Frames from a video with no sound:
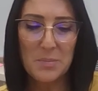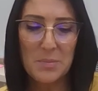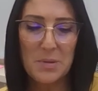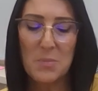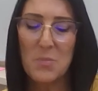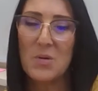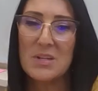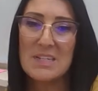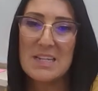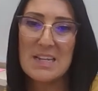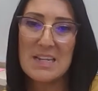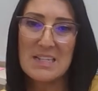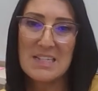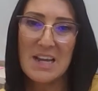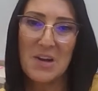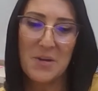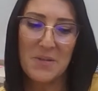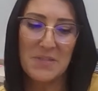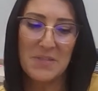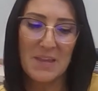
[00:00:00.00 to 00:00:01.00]
bit more
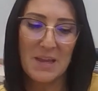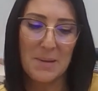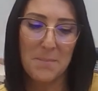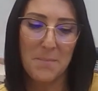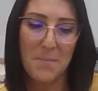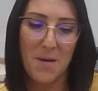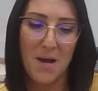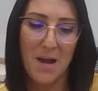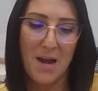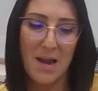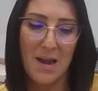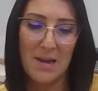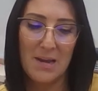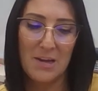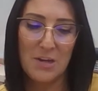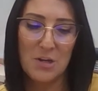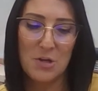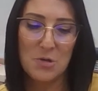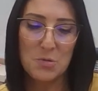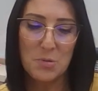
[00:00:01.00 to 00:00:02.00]
detailed than my
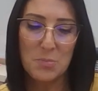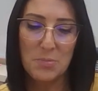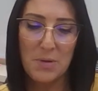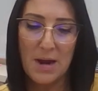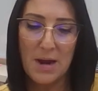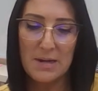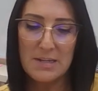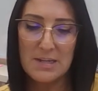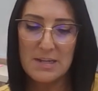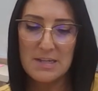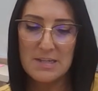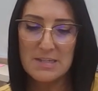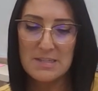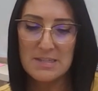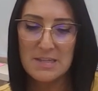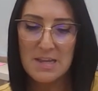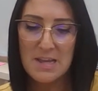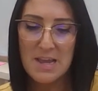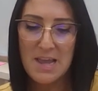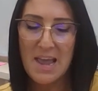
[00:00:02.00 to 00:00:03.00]
usual
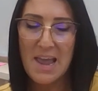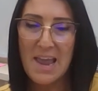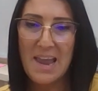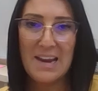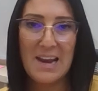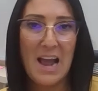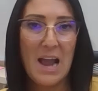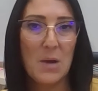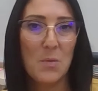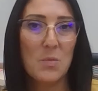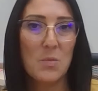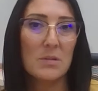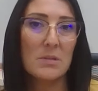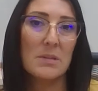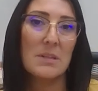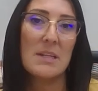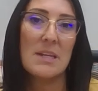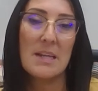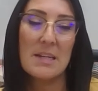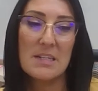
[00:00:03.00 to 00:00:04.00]
practice, and I will
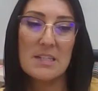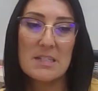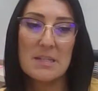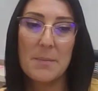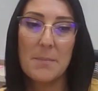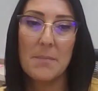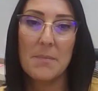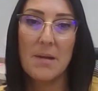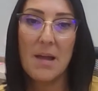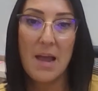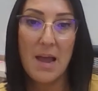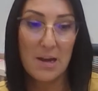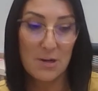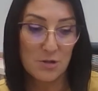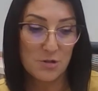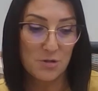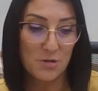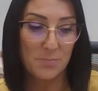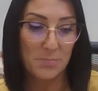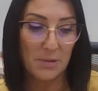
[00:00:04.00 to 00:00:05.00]
need some
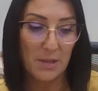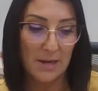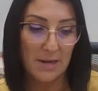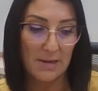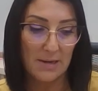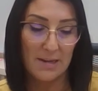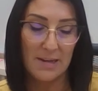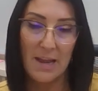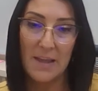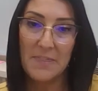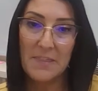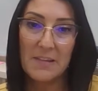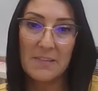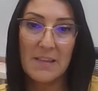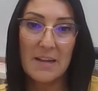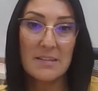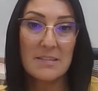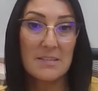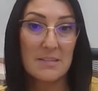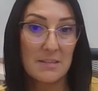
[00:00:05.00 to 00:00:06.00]
extra planning. I think
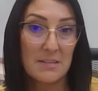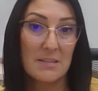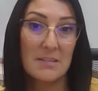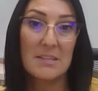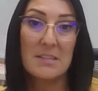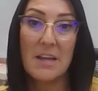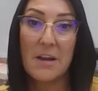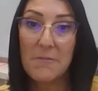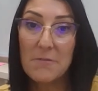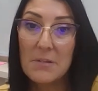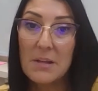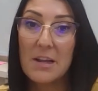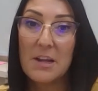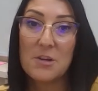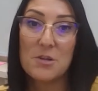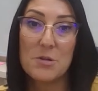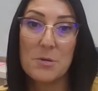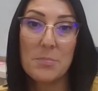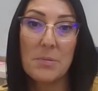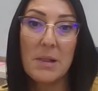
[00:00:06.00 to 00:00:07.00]
that's definitely
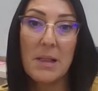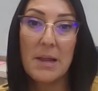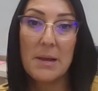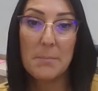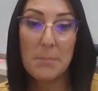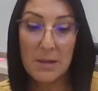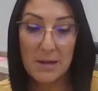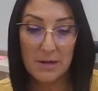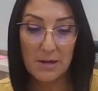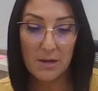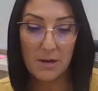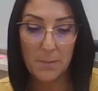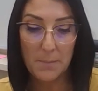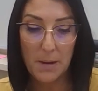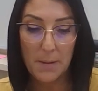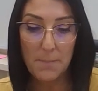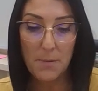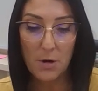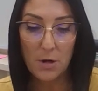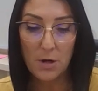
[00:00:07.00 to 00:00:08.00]
extra planning on
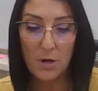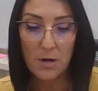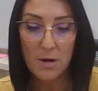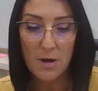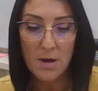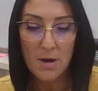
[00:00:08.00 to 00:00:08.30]
my part.